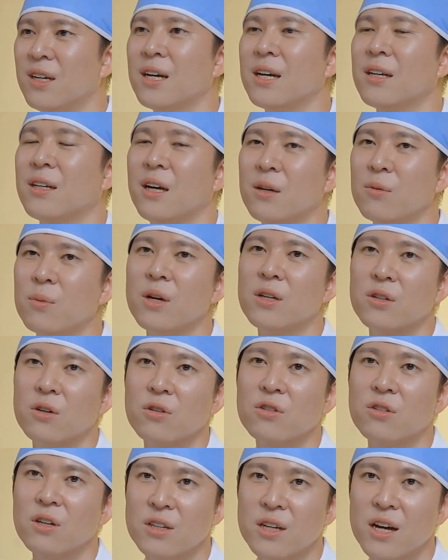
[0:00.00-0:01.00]
and their
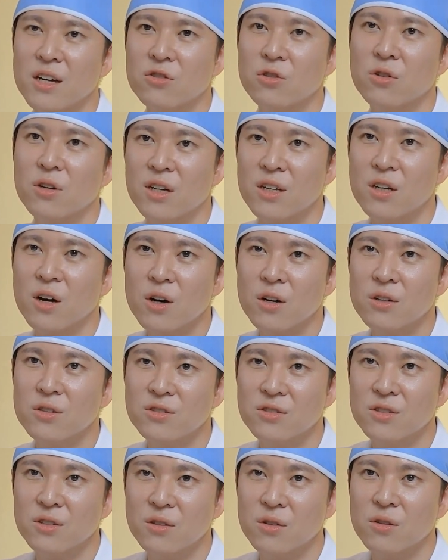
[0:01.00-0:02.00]
buttocks are naturally
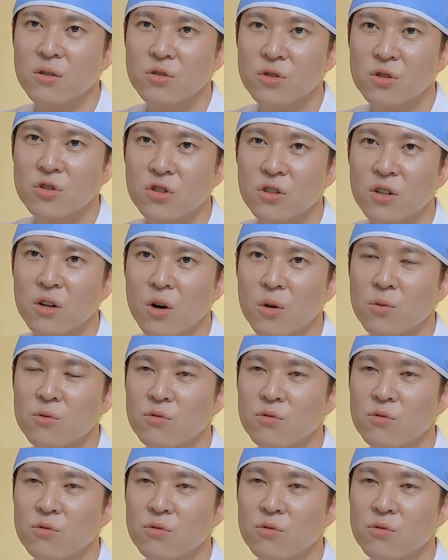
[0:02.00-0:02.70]
enhanced usually opt